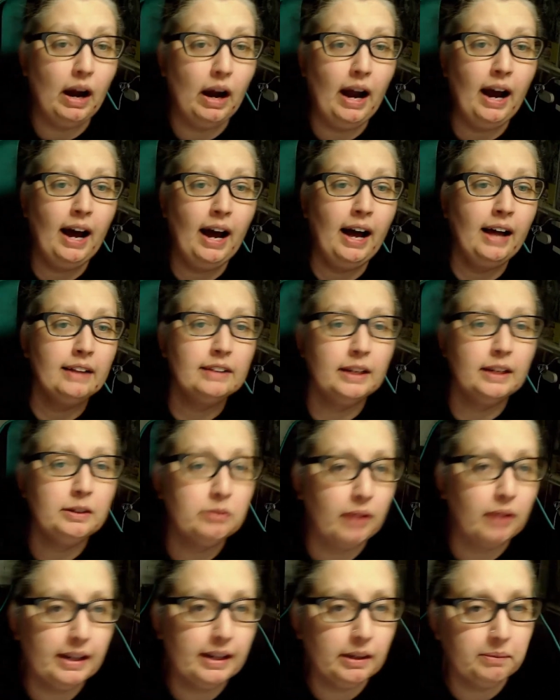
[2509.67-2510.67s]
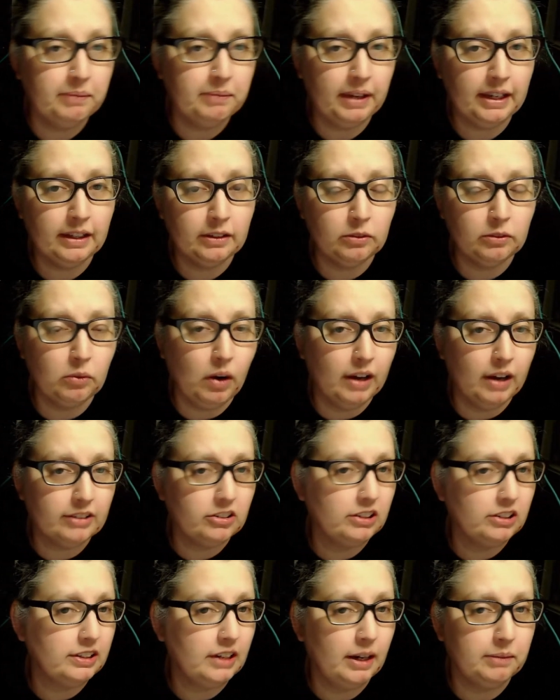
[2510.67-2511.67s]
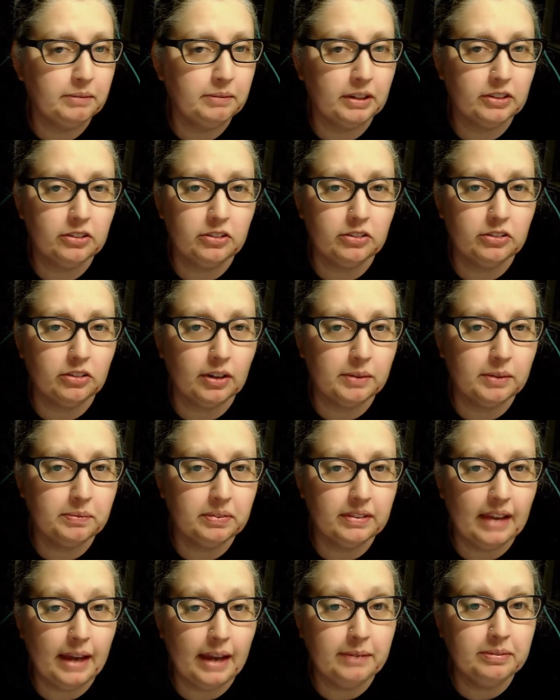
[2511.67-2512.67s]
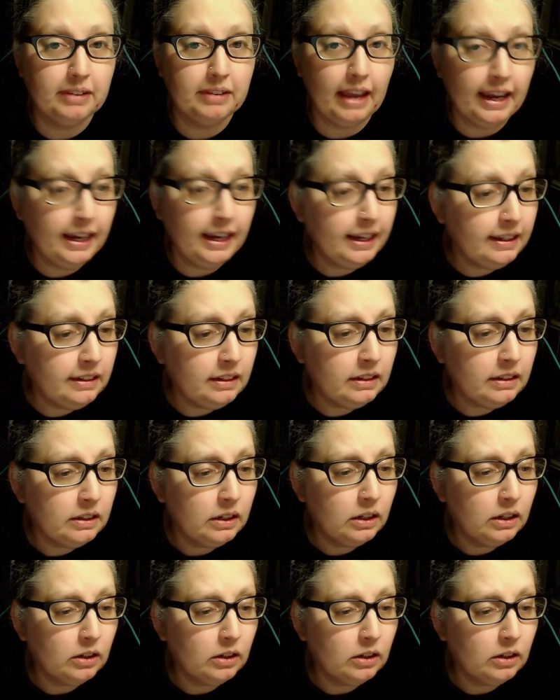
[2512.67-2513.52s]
highly recommend watching Nightmares and Dreamscapes and